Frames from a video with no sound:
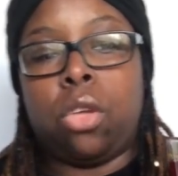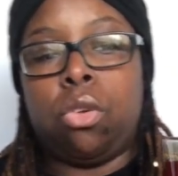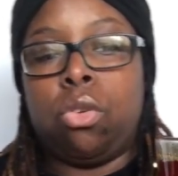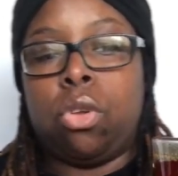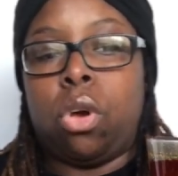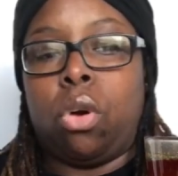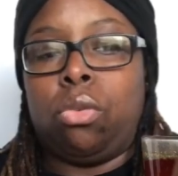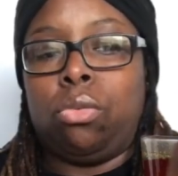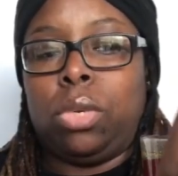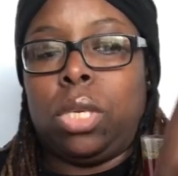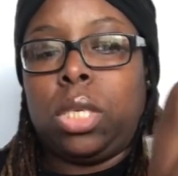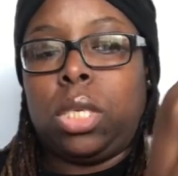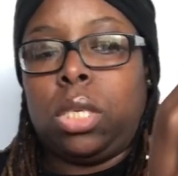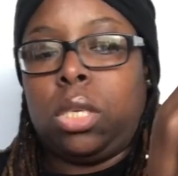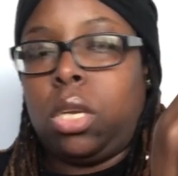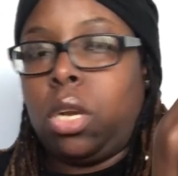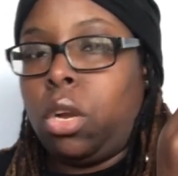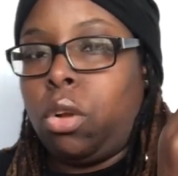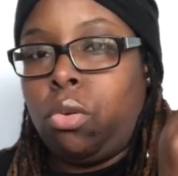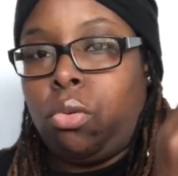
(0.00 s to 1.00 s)
you know, this
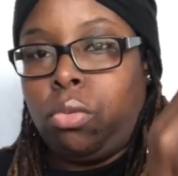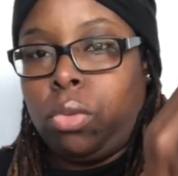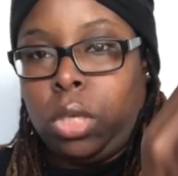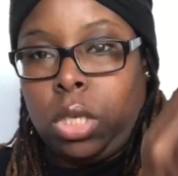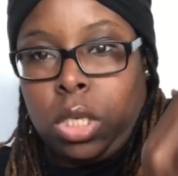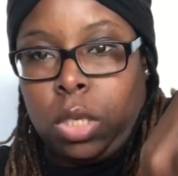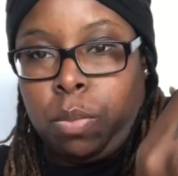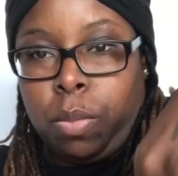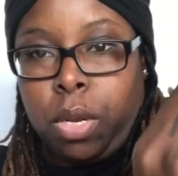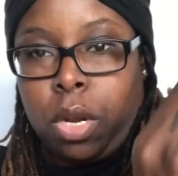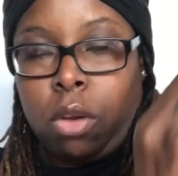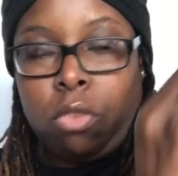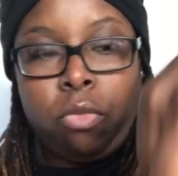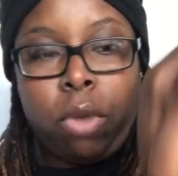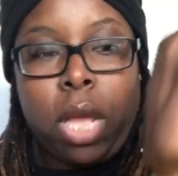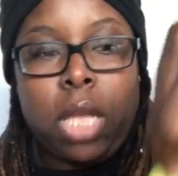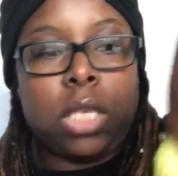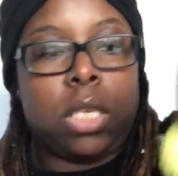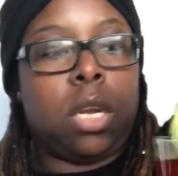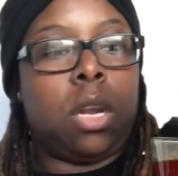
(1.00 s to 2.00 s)
girl just been
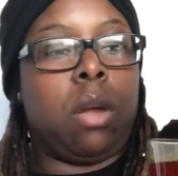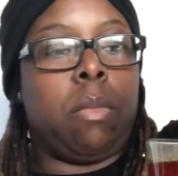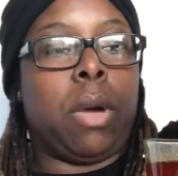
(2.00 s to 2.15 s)
harassing her